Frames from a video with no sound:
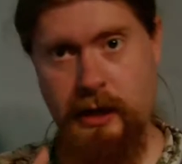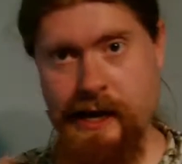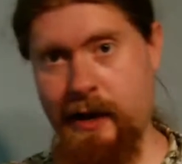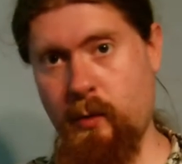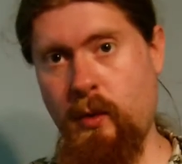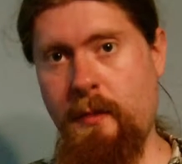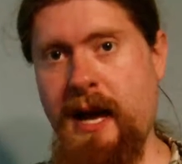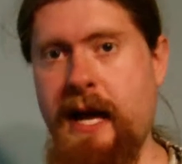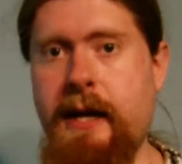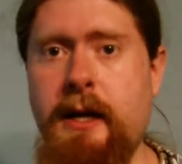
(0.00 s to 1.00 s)
And we're
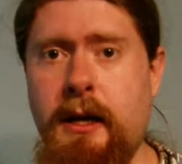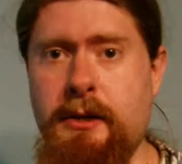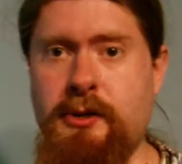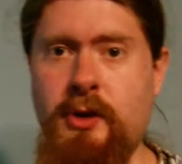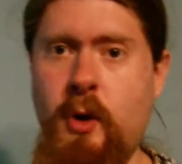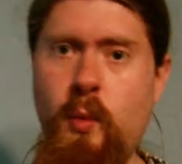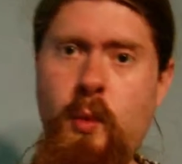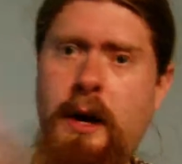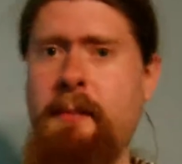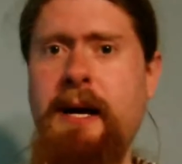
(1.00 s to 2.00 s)
back. So
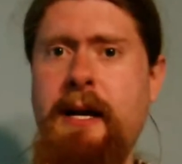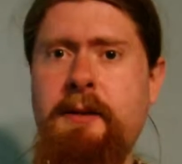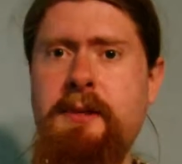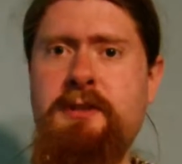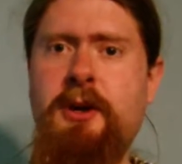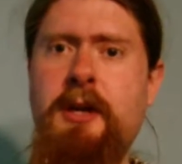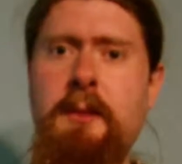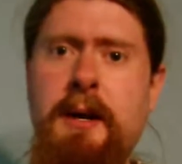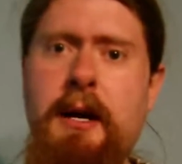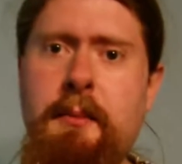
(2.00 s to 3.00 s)
what am I going to be talking
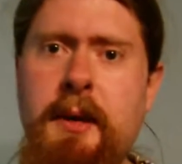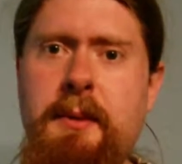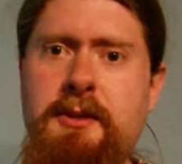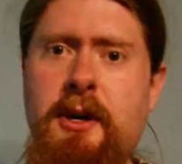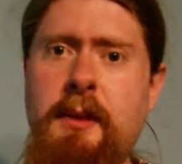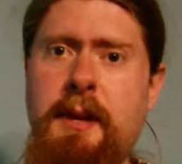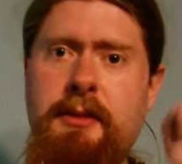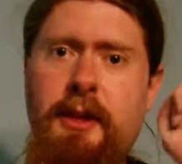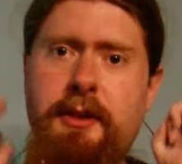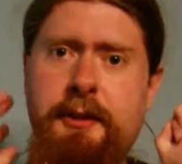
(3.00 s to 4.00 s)
about? I'm going to be talking about
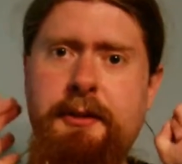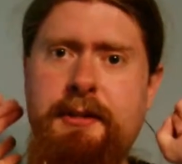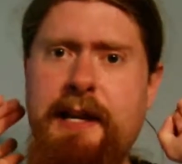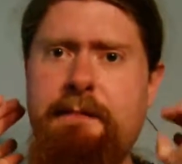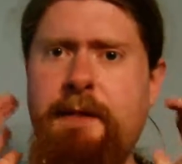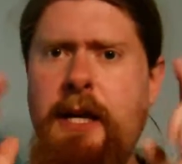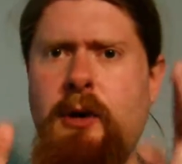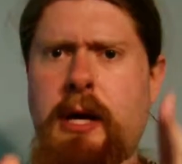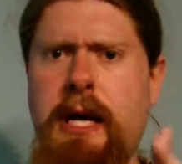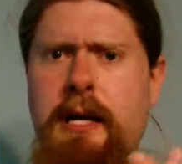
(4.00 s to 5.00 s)
that there is a video
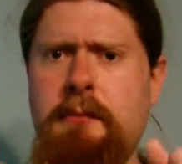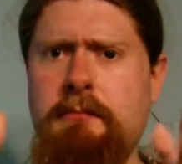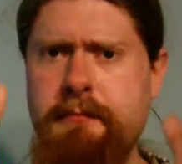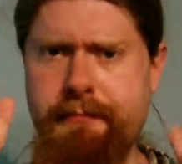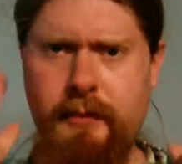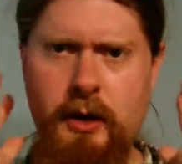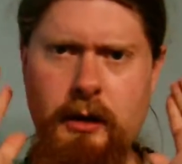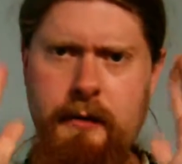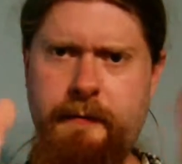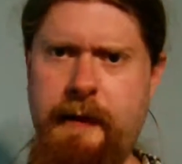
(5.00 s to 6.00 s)
game
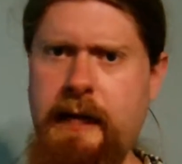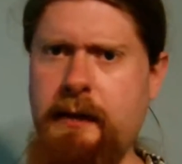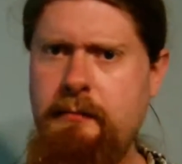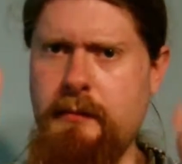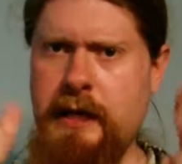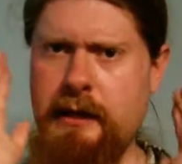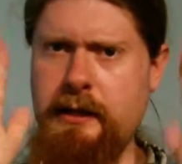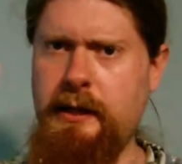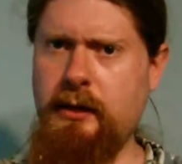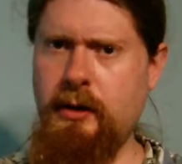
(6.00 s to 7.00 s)
Hall of Fame kind
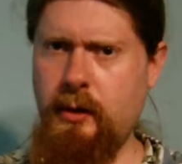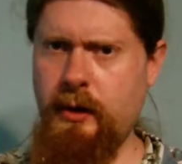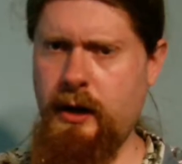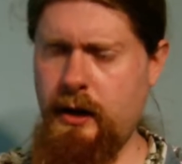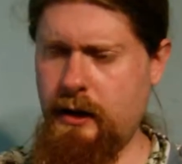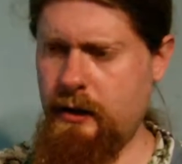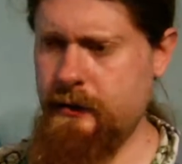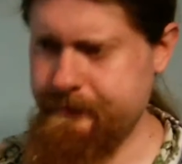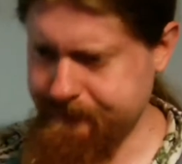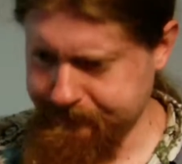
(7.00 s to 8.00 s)
of deal going on.
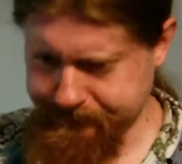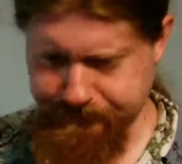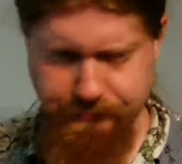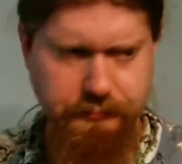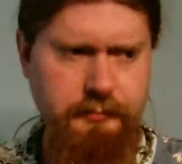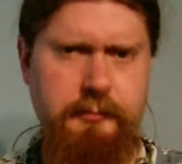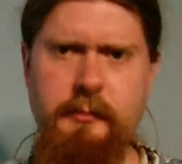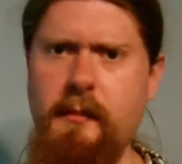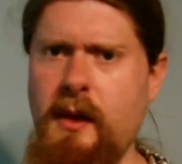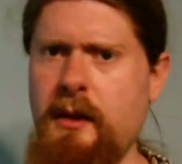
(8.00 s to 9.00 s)

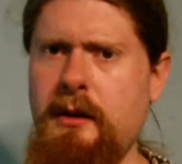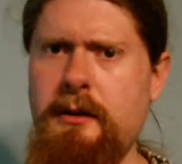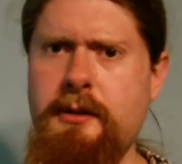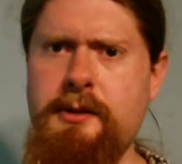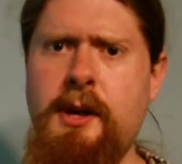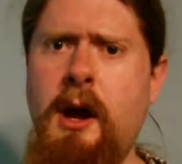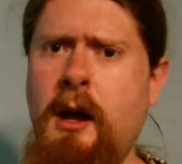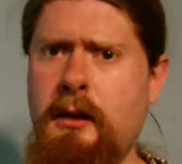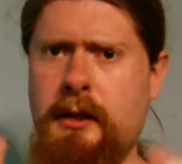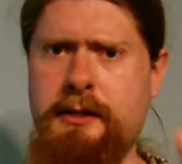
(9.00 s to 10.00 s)
There's
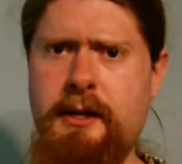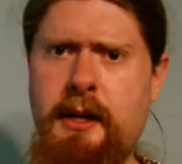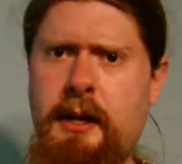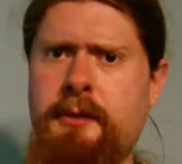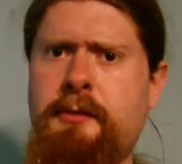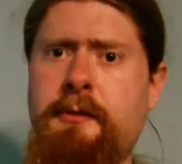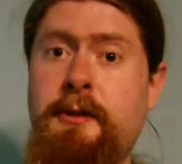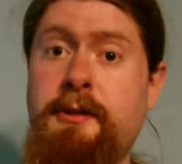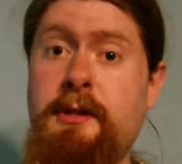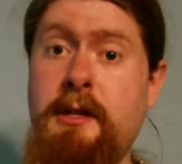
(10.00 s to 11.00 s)
lots of
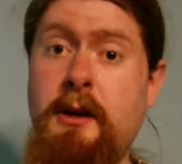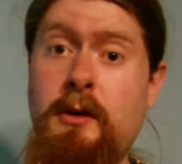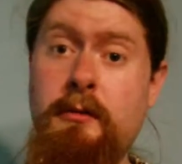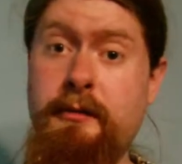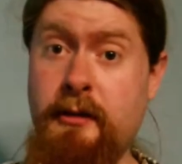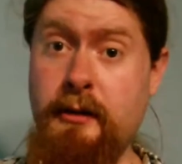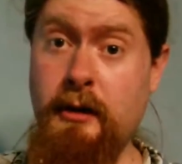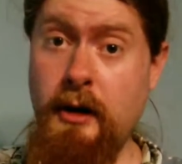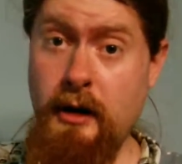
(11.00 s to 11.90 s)
controversy over